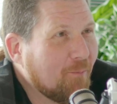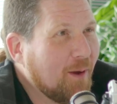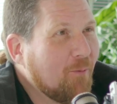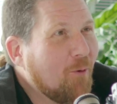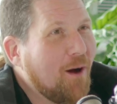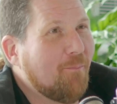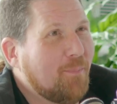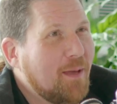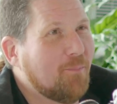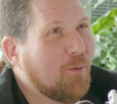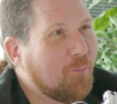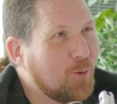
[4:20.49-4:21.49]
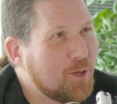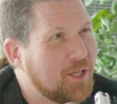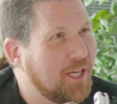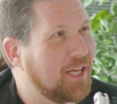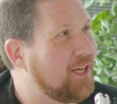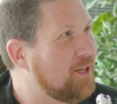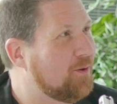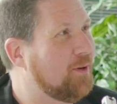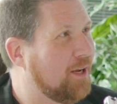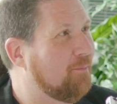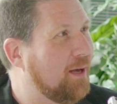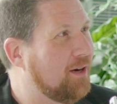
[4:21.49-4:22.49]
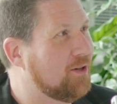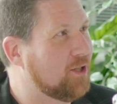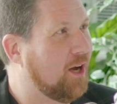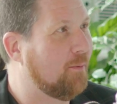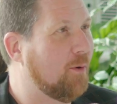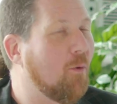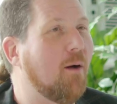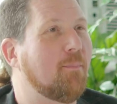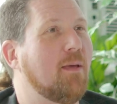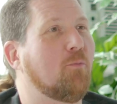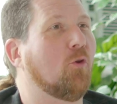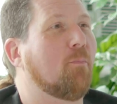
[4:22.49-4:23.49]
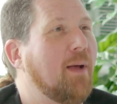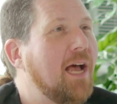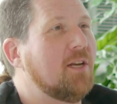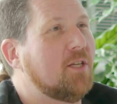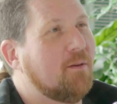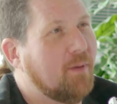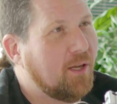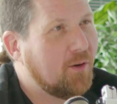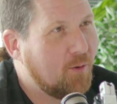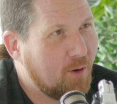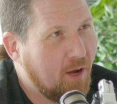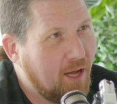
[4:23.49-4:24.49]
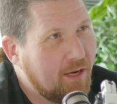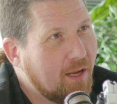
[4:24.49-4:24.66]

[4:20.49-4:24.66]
We want people pushing it and doing a better job. We want people who are passionate about it, who are not